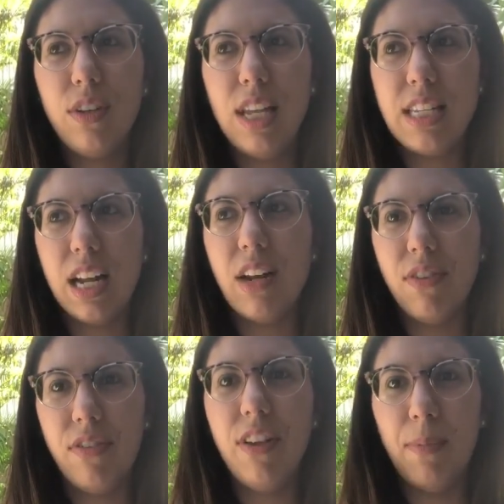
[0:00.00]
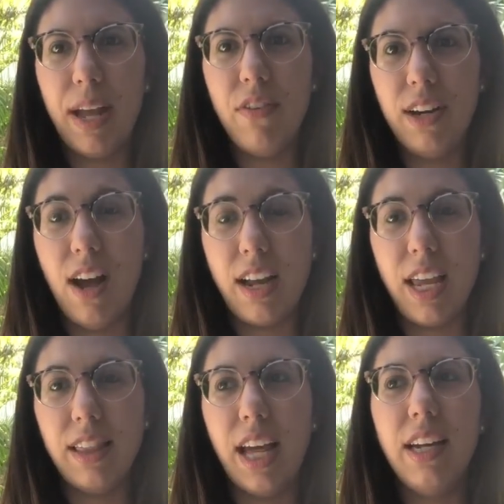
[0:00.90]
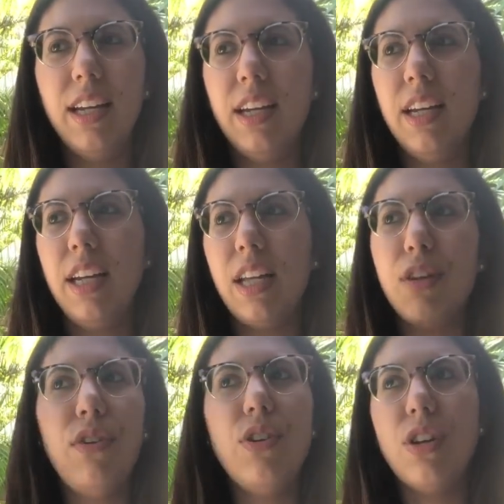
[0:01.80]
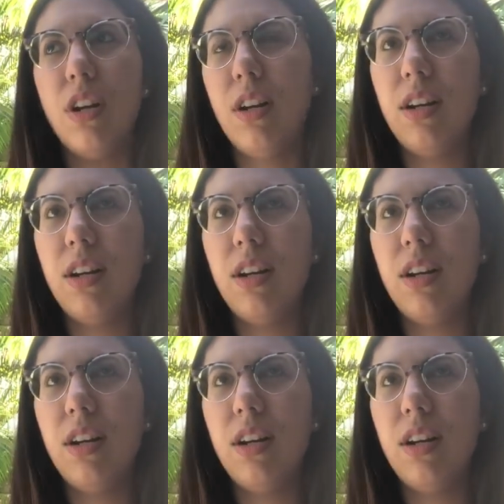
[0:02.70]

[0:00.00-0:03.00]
is gonna fulfill my every longing, that in the future,